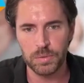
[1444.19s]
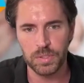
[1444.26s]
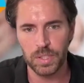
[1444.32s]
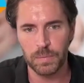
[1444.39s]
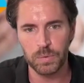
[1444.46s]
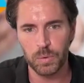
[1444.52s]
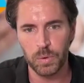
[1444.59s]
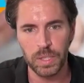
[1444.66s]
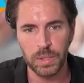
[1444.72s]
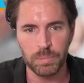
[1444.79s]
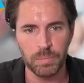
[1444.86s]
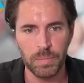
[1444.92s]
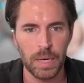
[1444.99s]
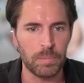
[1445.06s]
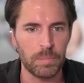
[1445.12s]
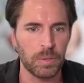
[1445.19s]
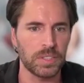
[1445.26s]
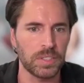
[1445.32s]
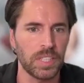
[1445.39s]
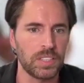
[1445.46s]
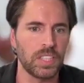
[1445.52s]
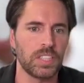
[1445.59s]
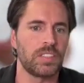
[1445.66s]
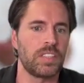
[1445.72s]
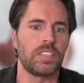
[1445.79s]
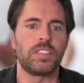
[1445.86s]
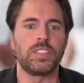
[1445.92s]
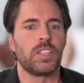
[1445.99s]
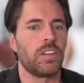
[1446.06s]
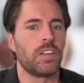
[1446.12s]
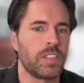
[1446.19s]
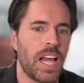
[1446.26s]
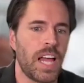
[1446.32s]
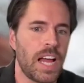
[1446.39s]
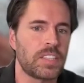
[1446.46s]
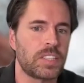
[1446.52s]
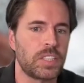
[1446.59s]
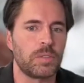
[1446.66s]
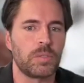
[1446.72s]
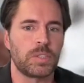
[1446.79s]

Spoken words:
was up 28% just this year over last year,